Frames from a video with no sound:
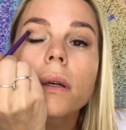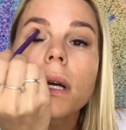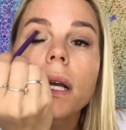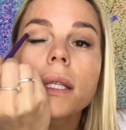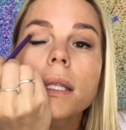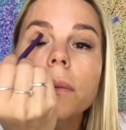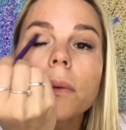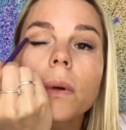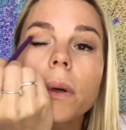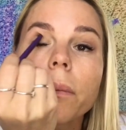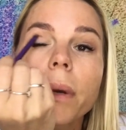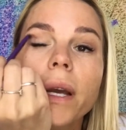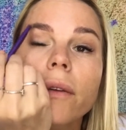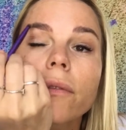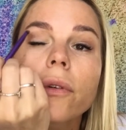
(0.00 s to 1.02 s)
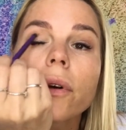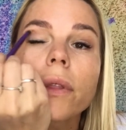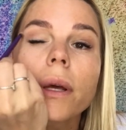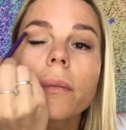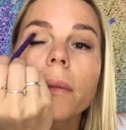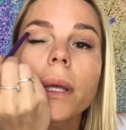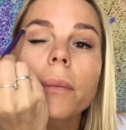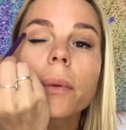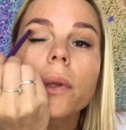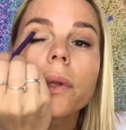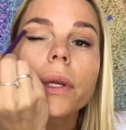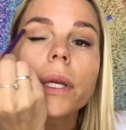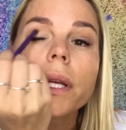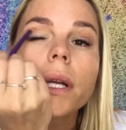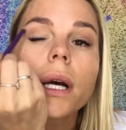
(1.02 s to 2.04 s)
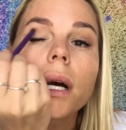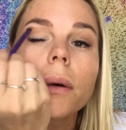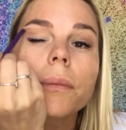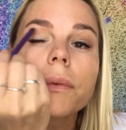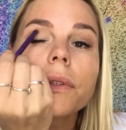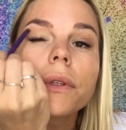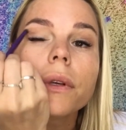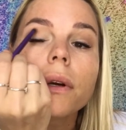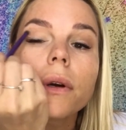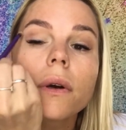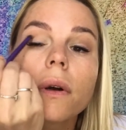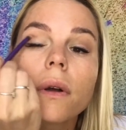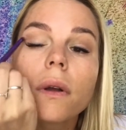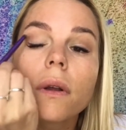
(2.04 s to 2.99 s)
as I'm going back and forth, I'm like pulling it up too.